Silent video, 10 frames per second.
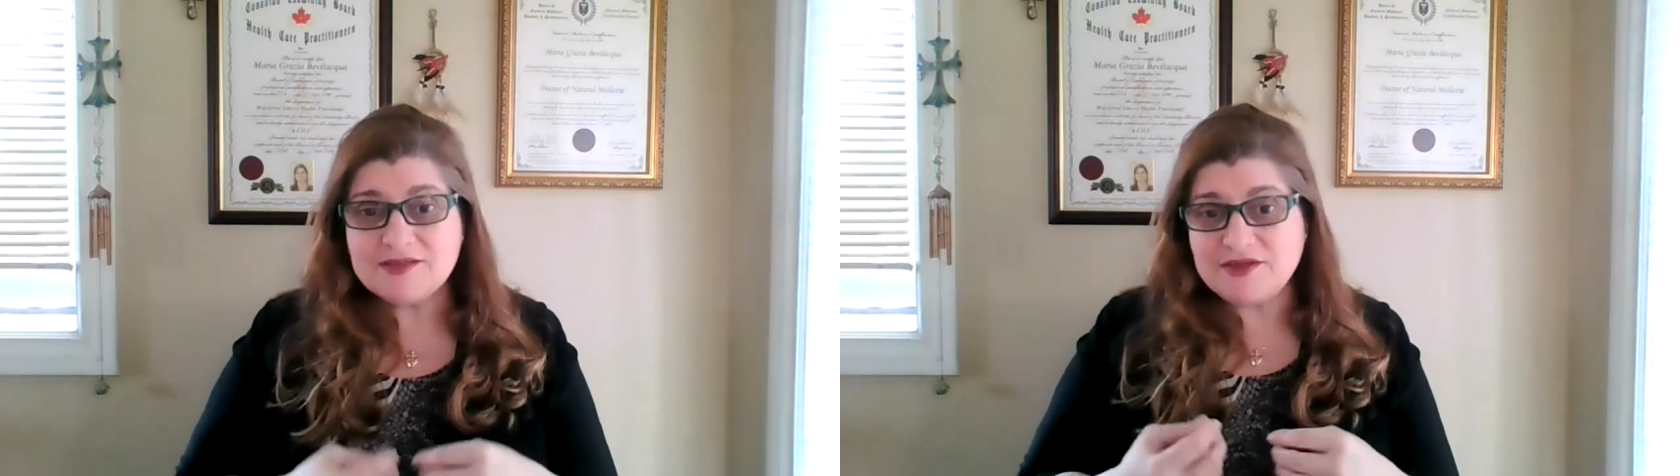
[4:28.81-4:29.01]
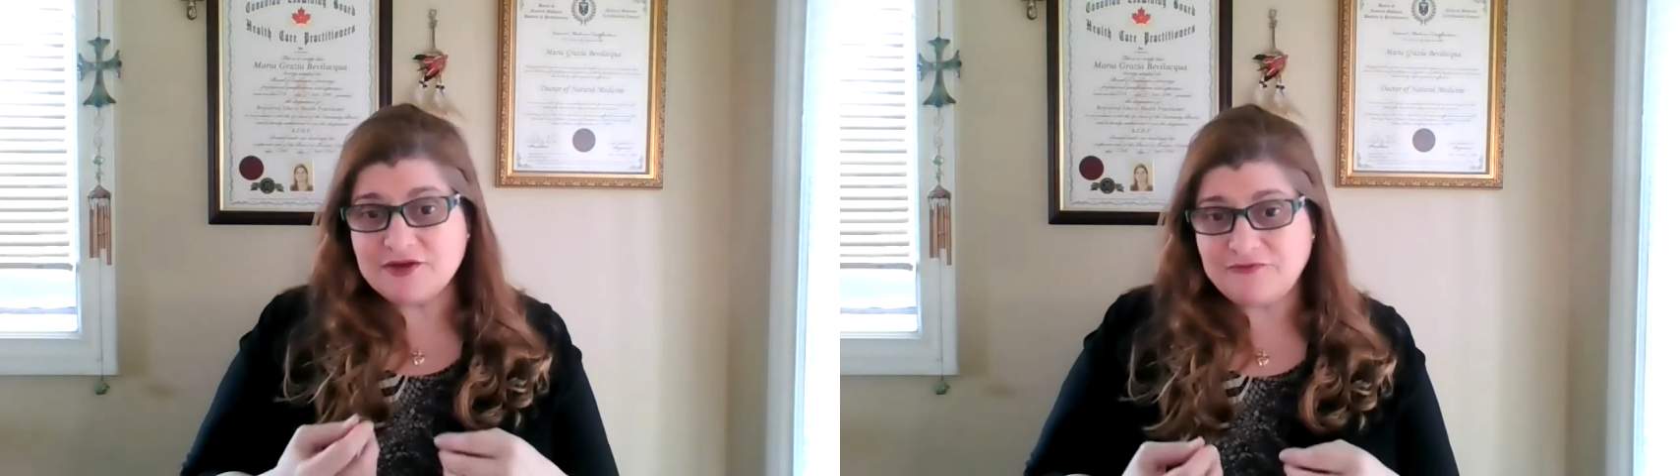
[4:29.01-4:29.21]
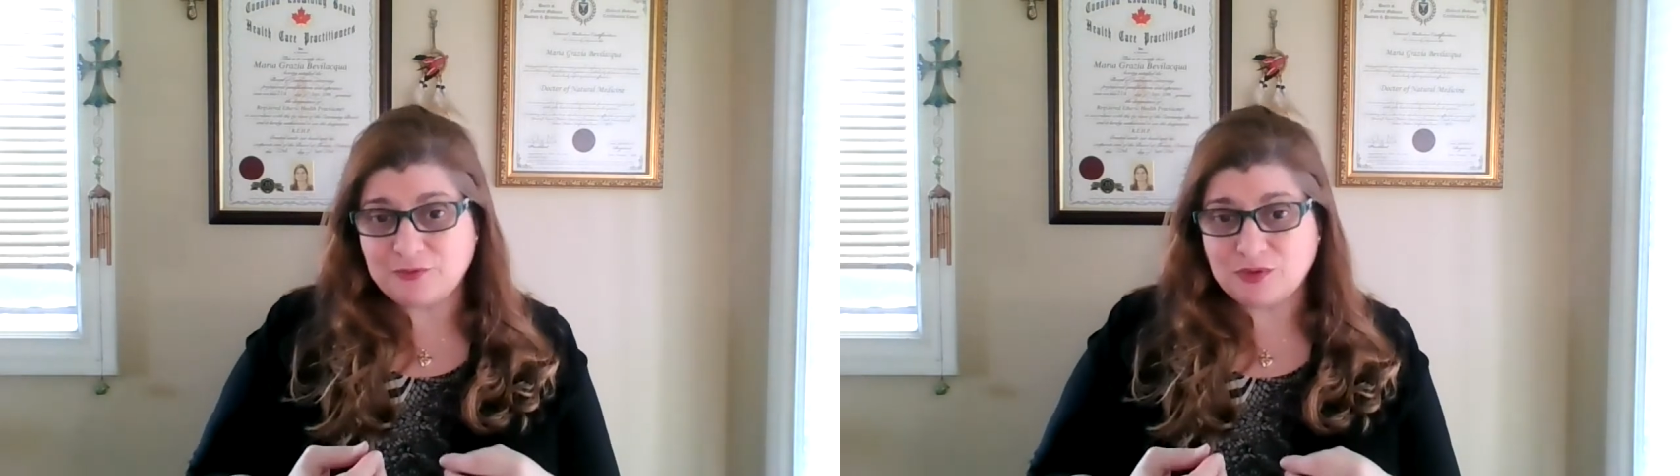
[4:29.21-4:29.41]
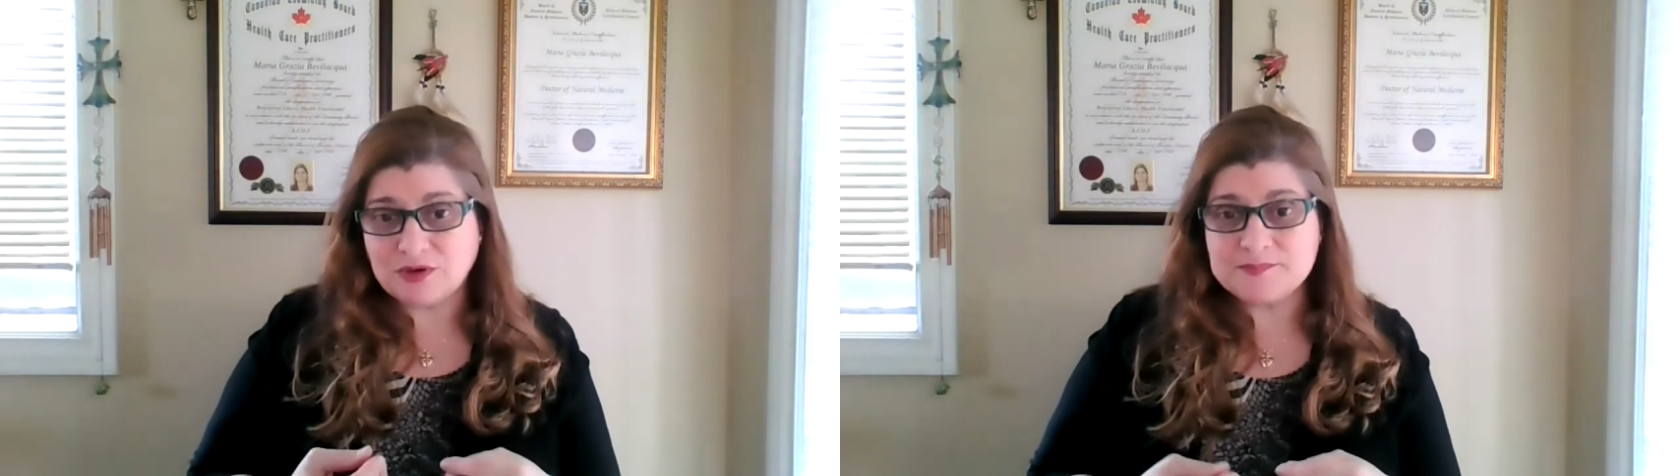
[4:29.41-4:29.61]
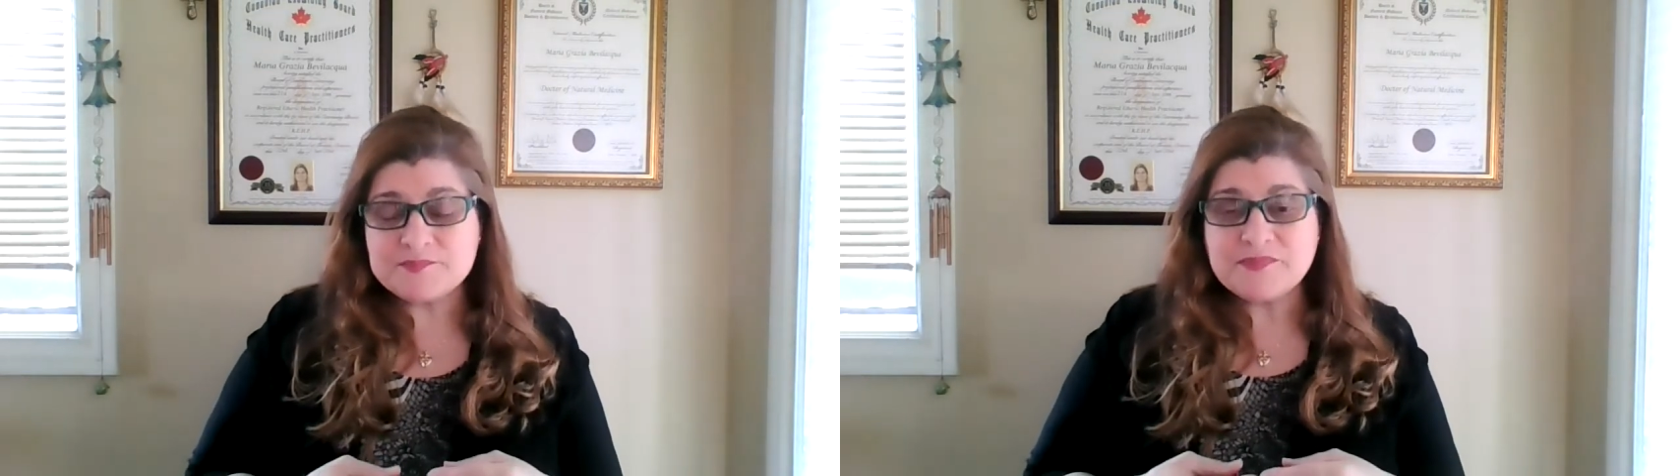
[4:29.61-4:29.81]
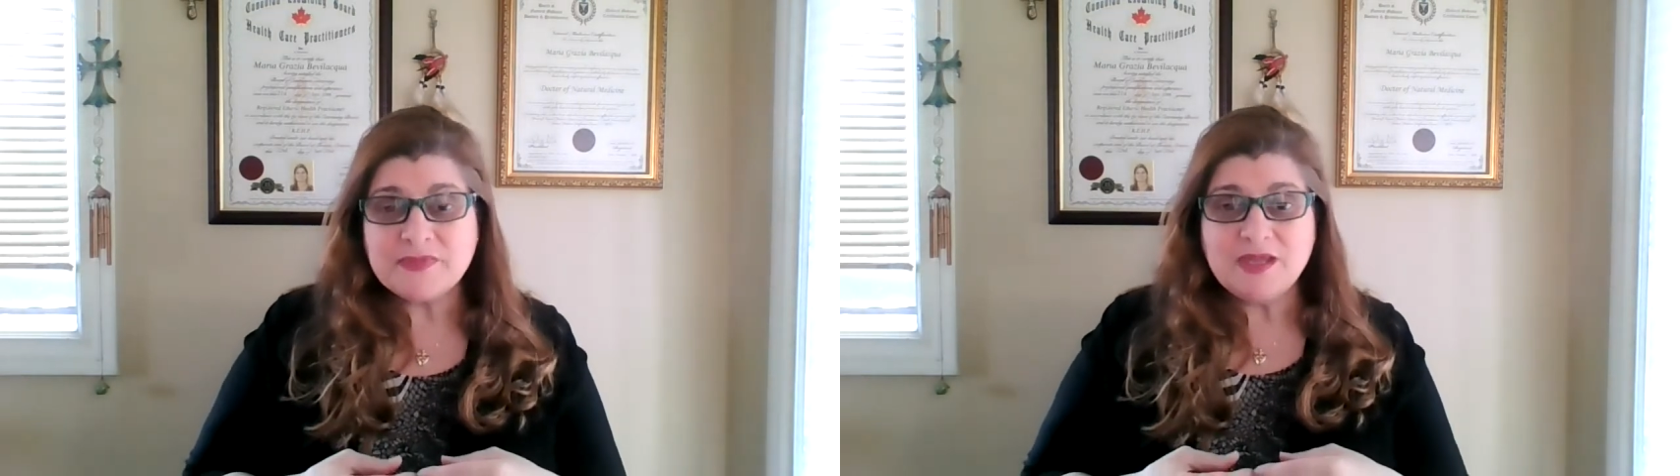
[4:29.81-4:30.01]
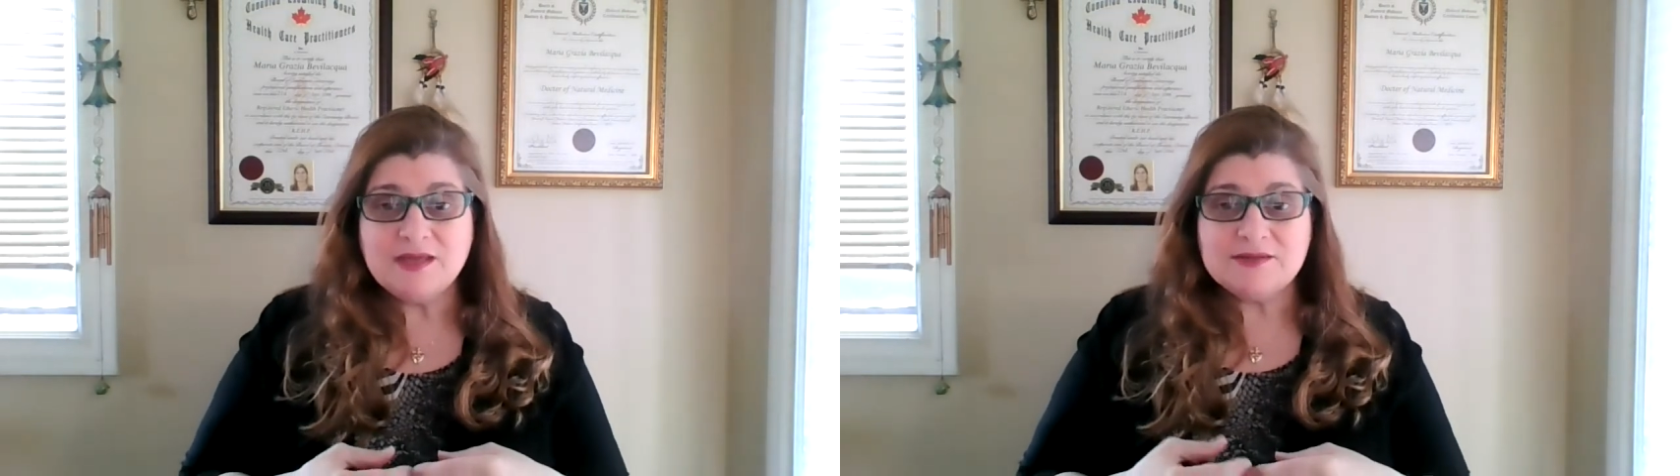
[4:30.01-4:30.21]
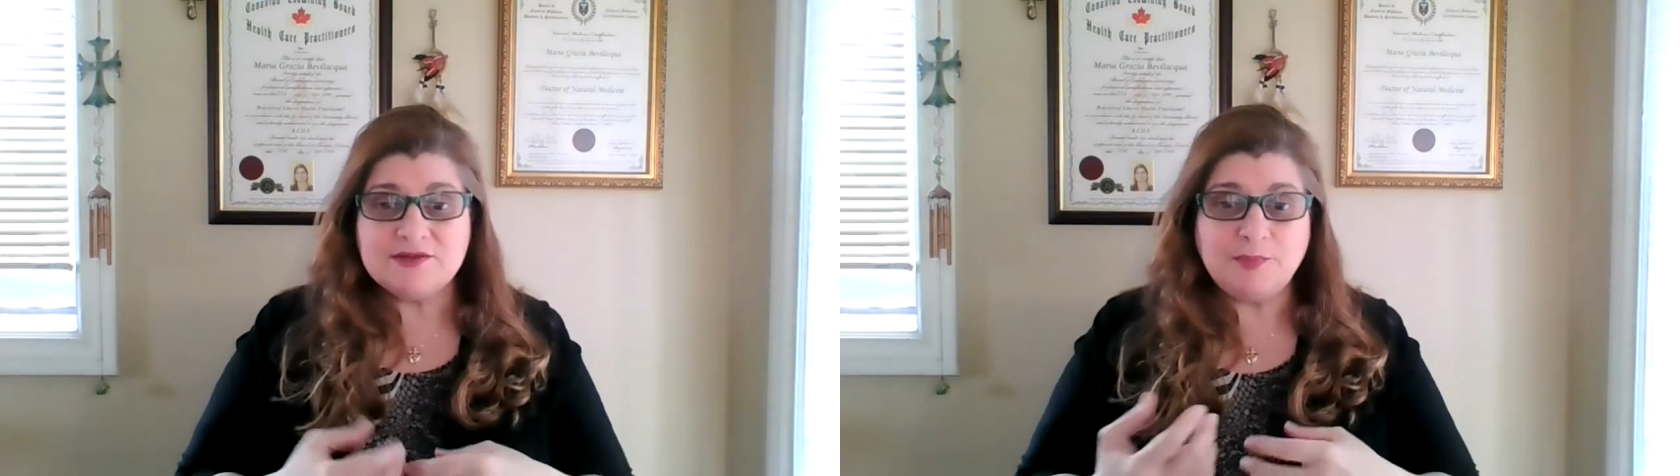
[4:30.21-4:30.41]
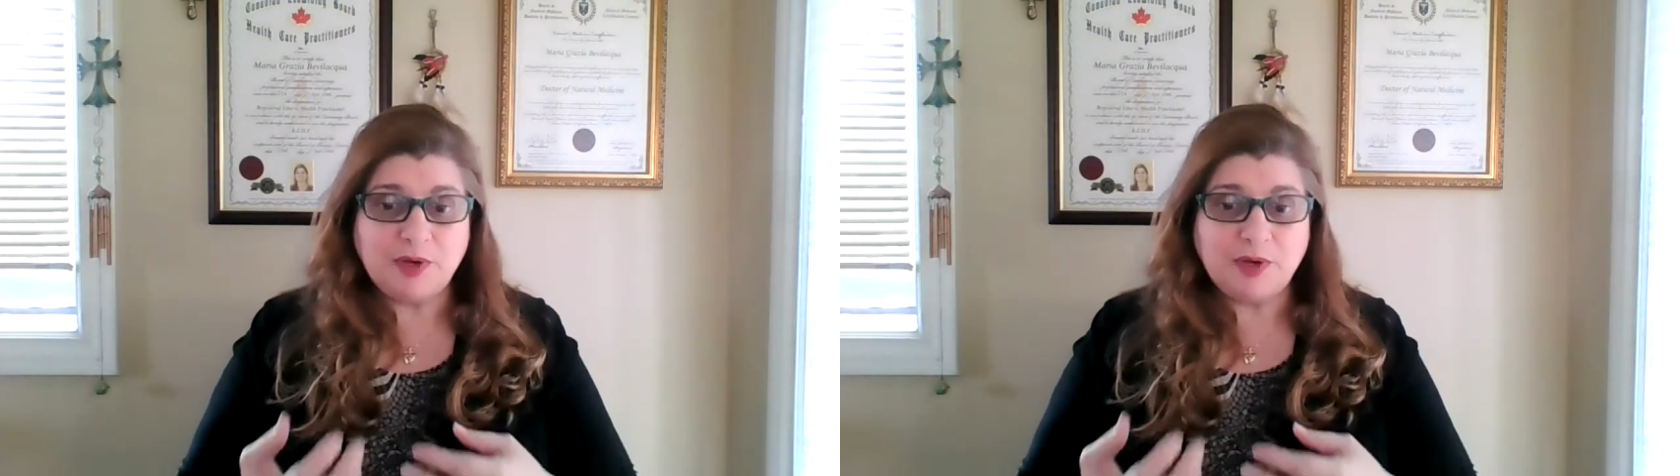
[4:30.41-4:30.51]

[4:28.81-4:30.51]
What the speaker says: Therefore, the